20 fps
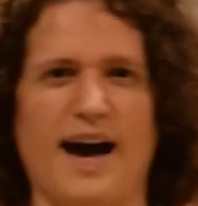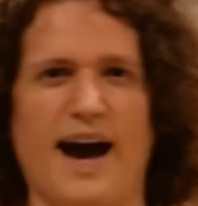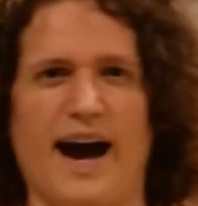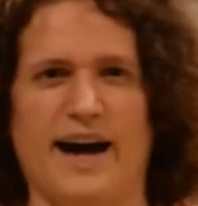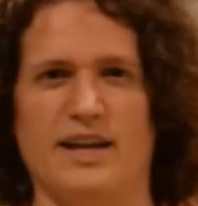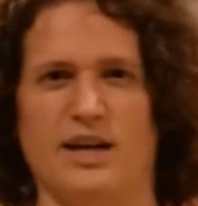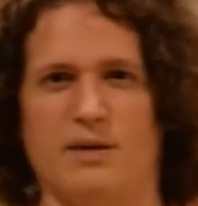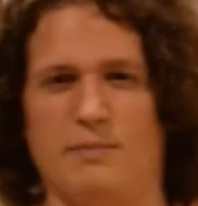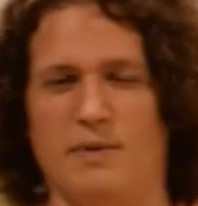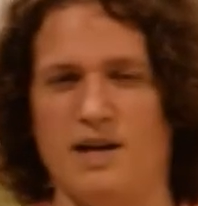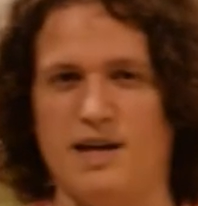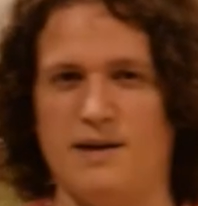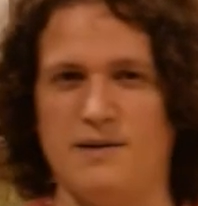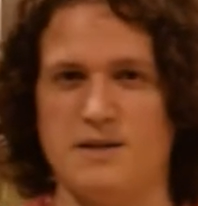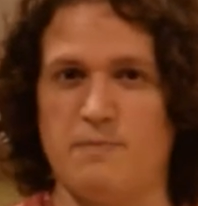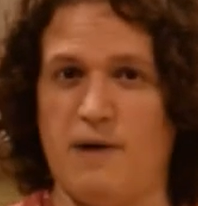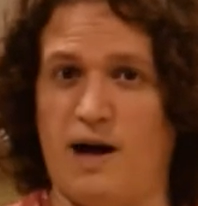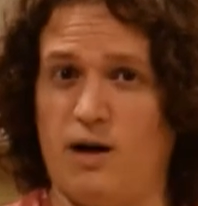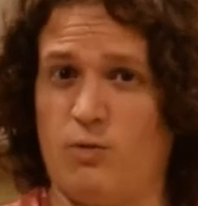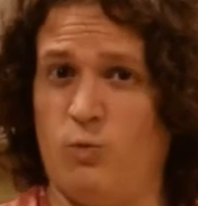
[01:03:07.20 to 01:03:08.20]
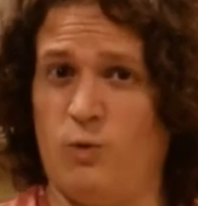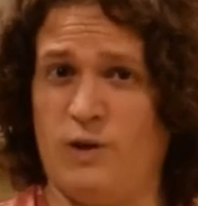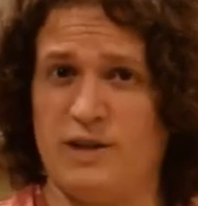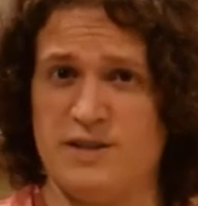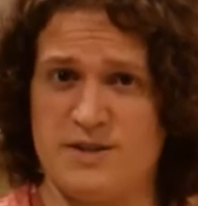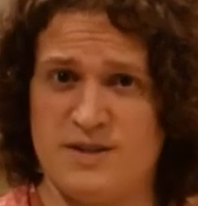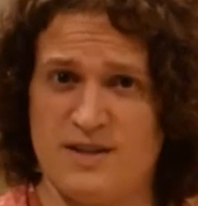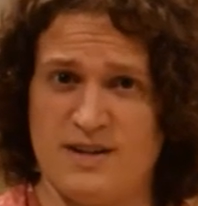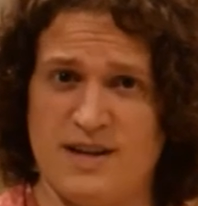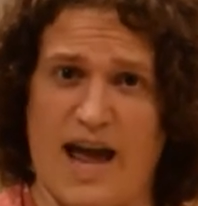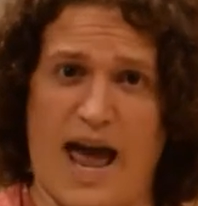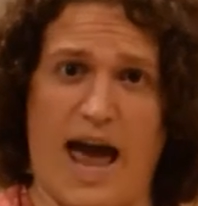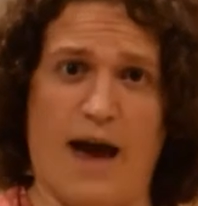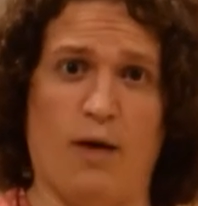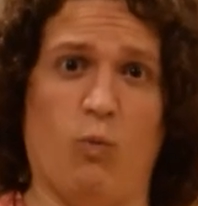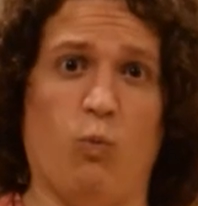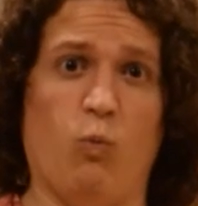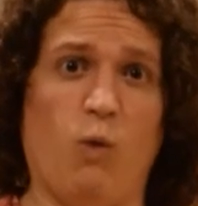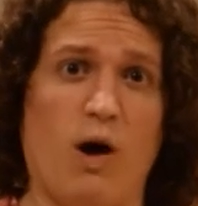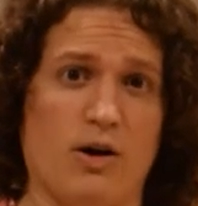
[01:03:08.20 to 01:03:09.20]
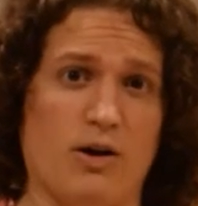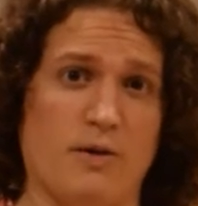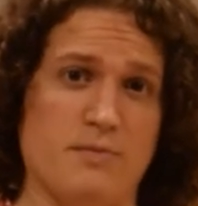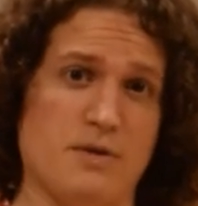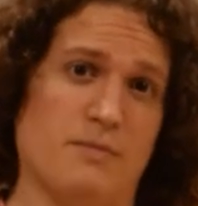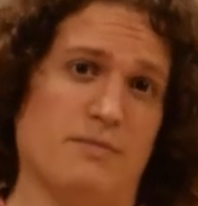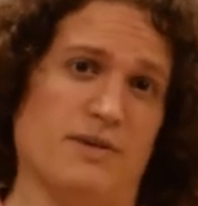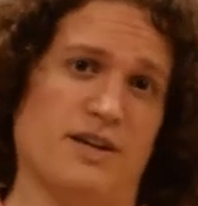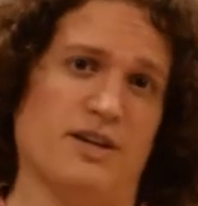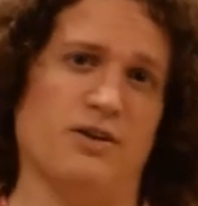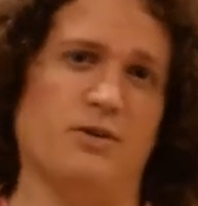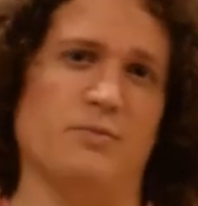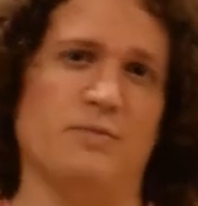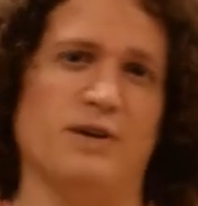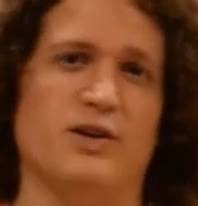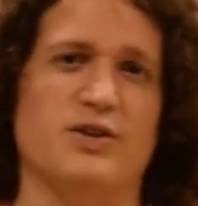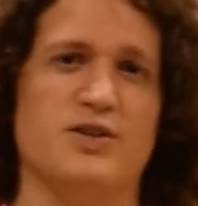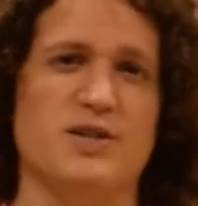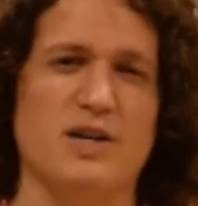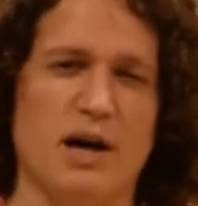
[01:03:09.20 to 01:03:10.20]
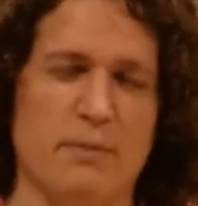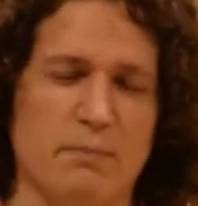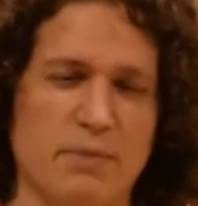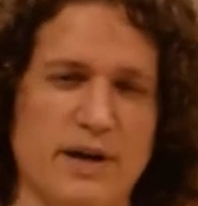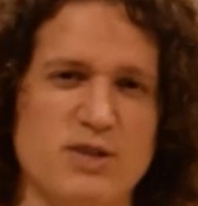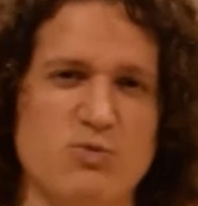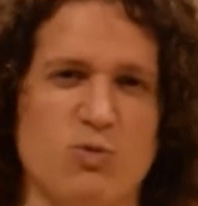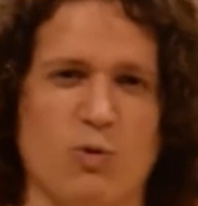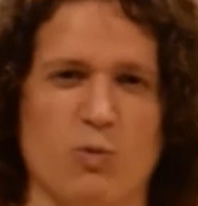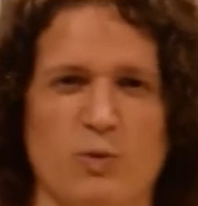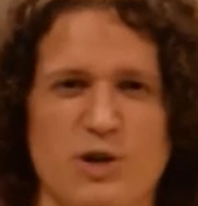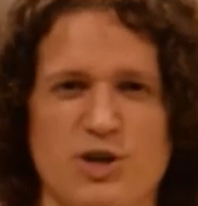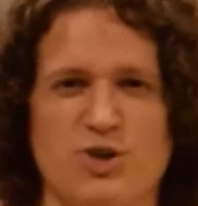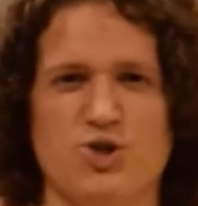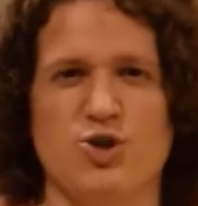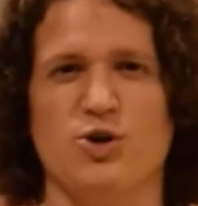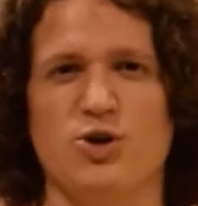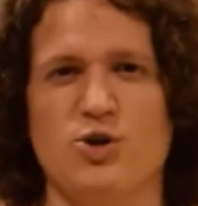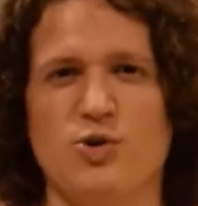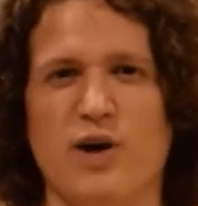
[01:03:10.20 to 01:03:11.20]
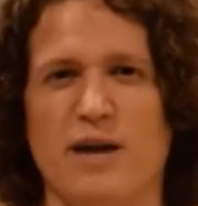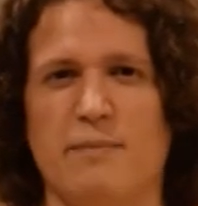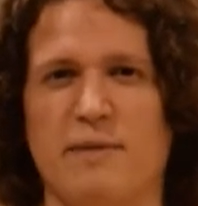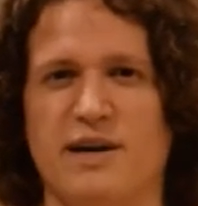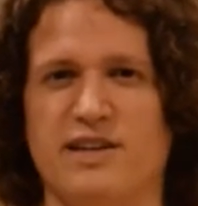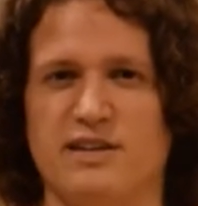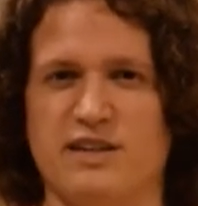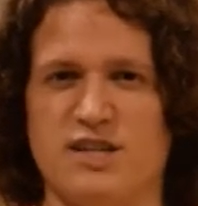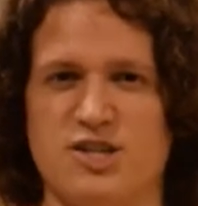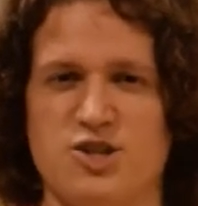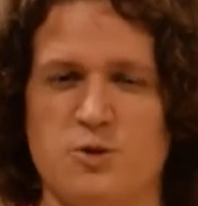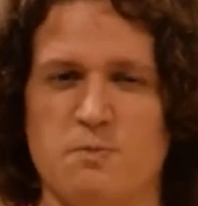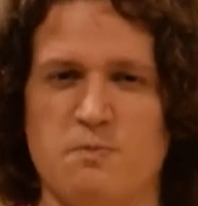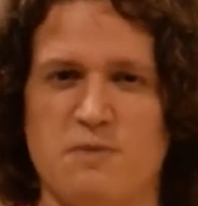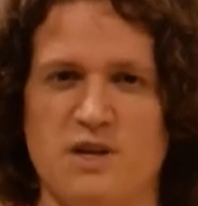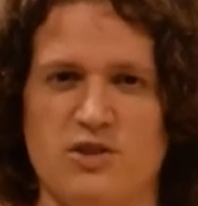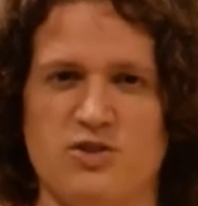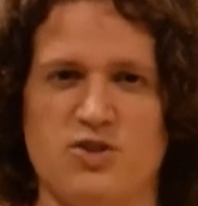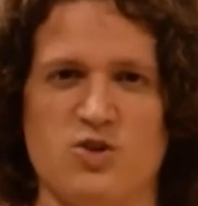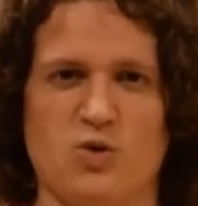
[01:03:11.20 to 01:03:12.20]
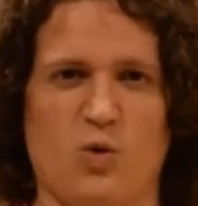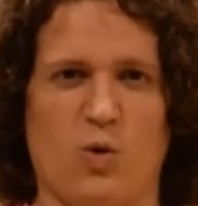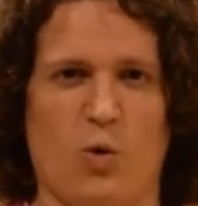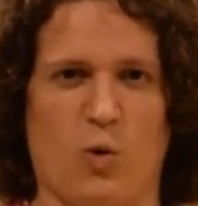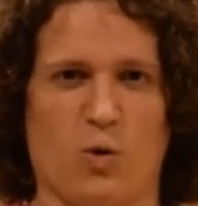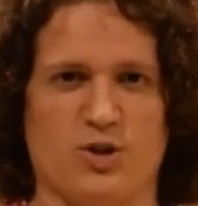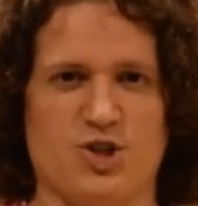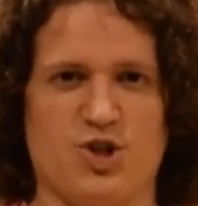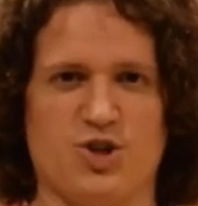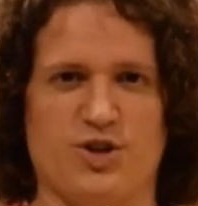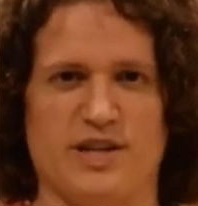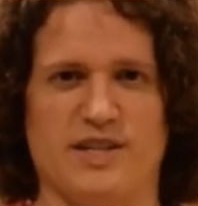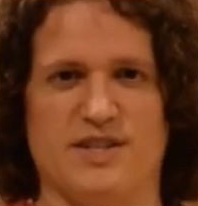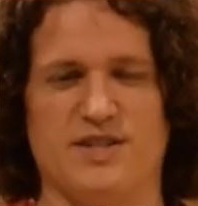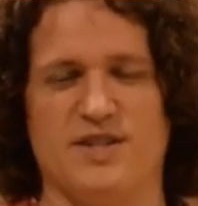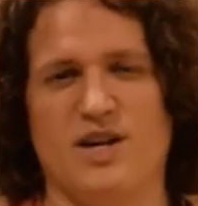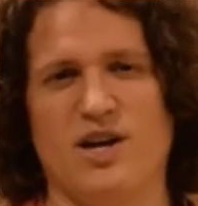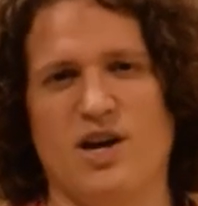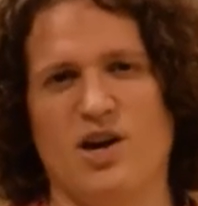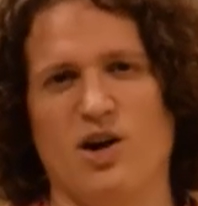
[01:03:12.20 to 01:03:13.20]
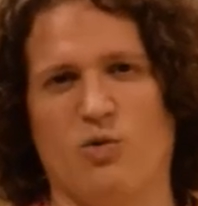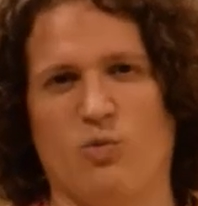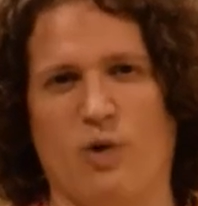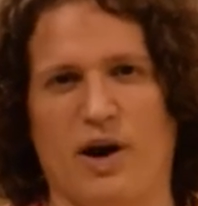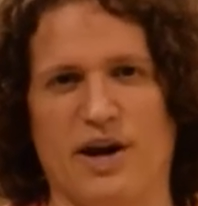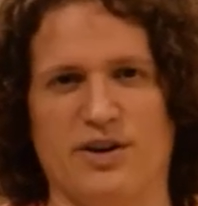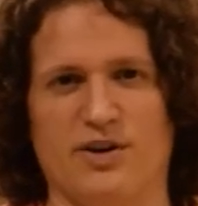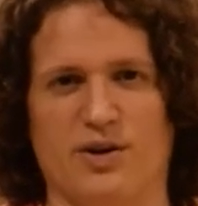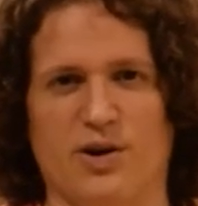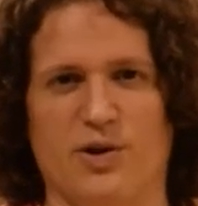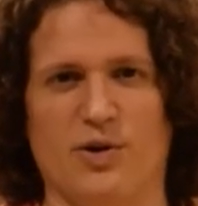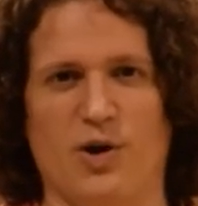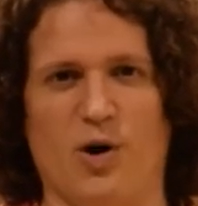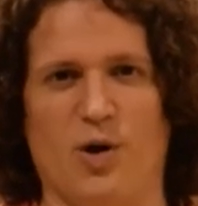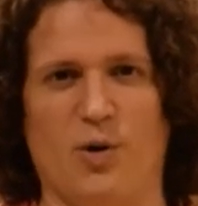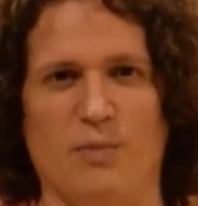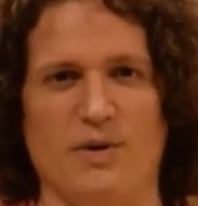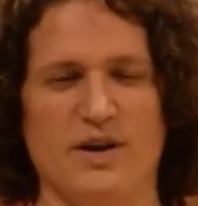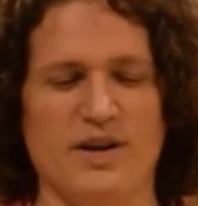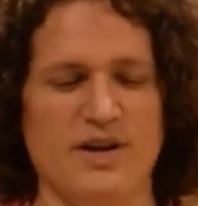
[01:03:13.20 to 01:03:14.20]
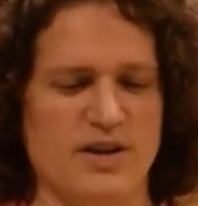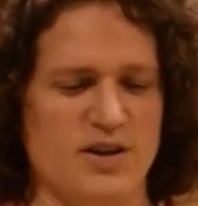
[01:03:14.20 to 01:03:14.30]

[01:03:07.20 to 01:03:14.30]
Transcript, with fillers: Hi there, my name is Malcolm Wilkinson, and welcome to Millennial Meals, a place where we show you how to make delicious meals or treats right in your own home.